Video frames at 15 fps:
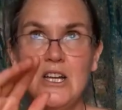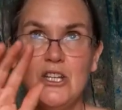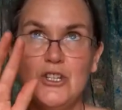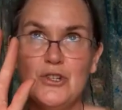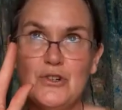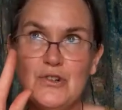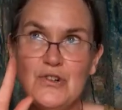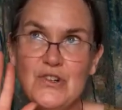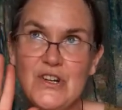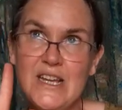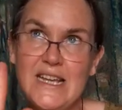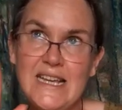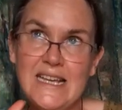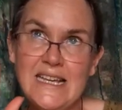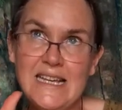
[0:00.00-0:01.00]

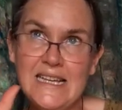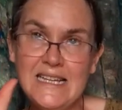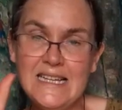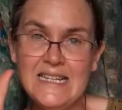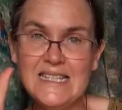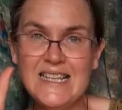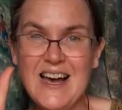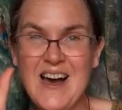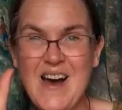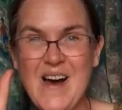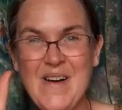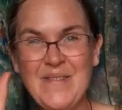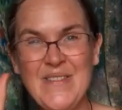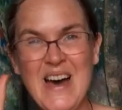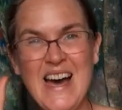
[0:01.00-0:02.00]
Trees
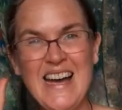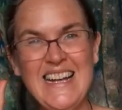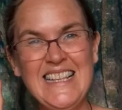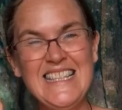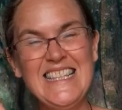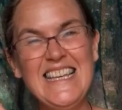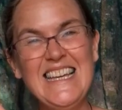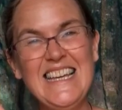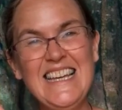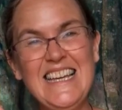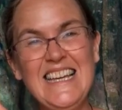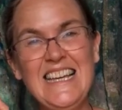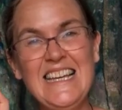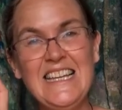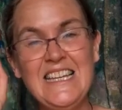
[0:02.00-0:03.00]
are my
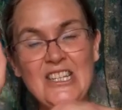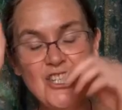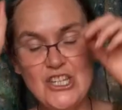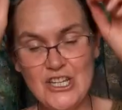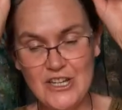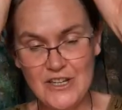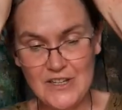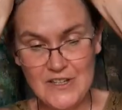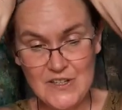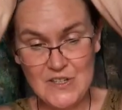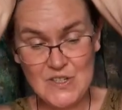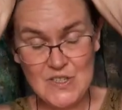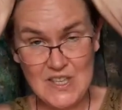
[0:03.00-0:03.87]
teachers,